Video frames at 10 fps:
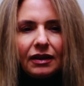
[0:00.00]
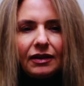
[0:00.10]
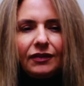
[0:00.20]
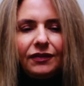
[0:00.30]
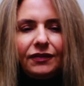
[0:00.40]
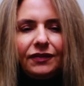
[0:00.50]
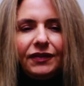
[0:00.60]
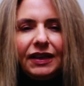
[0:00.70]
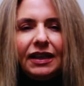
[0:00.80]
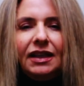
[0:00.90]

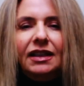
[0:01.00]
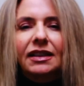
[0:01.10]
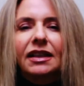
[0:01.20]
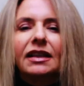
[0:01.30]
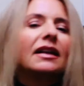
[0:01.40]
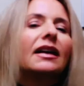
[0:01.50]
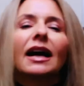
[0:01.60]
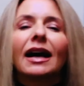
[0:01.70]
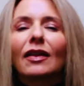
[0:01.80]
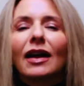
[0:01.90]
Feel
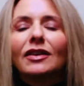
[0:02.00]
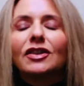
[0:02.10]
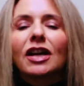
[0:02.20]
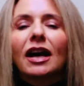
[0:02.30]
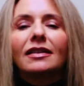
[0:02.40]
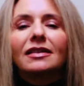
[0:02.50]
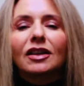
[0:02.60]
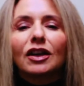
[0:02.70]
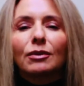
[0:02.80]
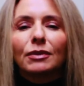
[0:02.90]
how that chest
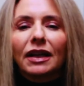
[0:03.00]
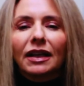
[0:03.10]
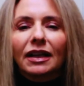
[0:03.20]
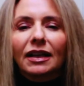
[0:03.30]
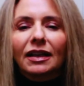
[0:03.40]
opening